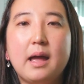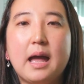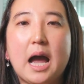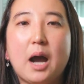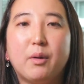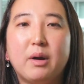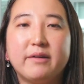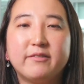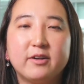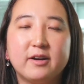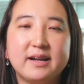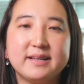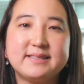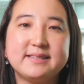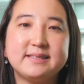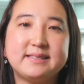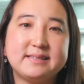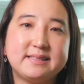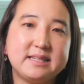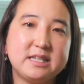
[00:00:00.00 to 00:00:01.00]
However, as the
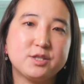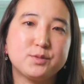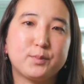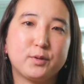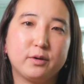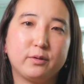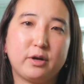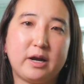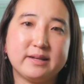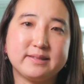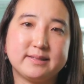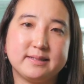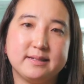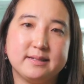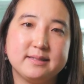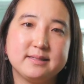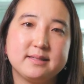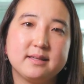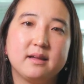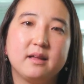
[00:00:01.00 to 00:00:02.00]
disease
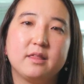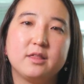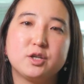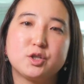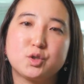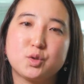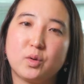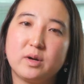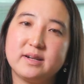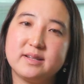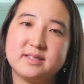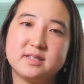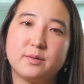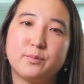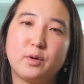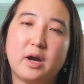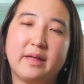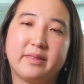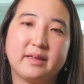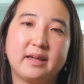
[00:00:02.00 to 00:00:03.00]
progresses, the shortness of
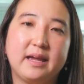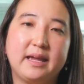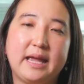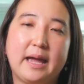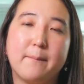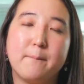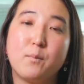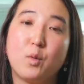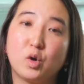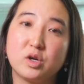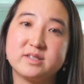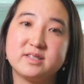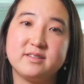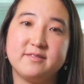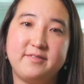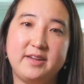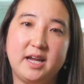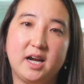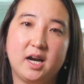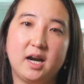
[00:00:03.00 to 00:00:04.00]
breath can get more
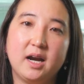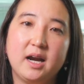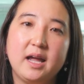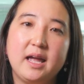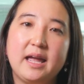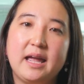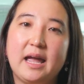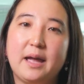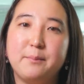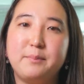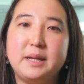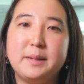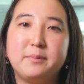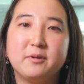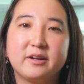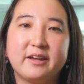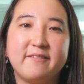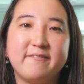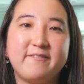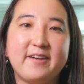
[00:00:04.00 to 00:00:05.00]
severe, and people
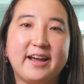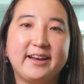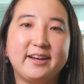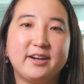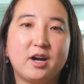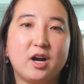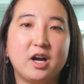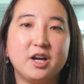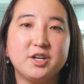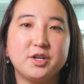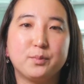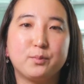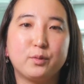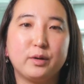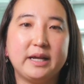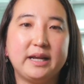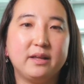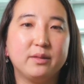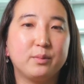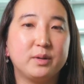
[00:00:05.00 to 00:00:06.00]
can find it hard to
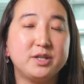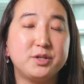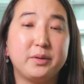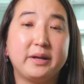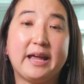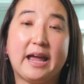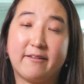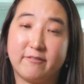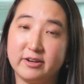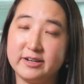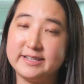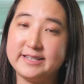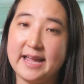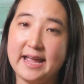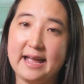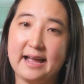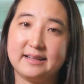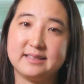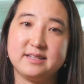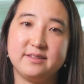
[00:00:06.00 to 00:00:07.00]
breathe when doing everyday
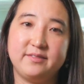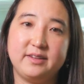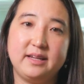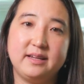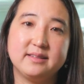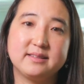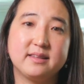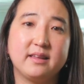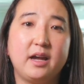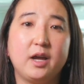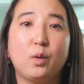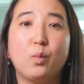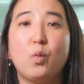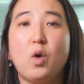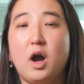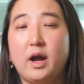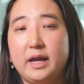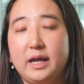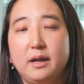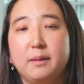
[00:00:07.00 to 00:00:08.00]
activities like
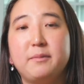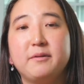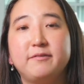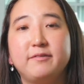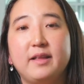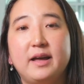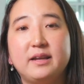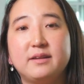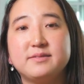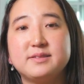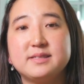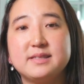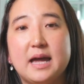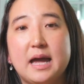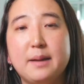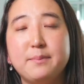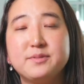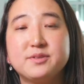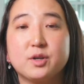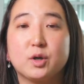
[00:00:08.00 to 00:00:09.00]
walking up a flight of
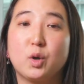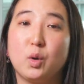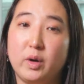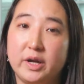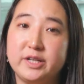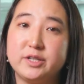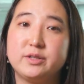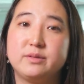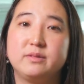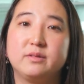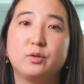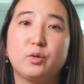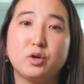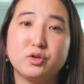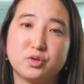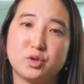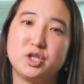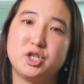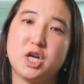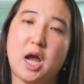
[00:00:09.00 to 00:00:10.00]
steps or going
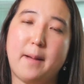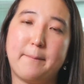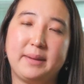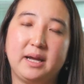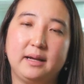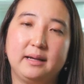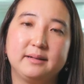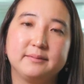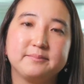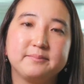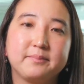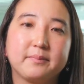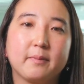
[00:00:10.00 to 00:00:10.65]
grocery shopping.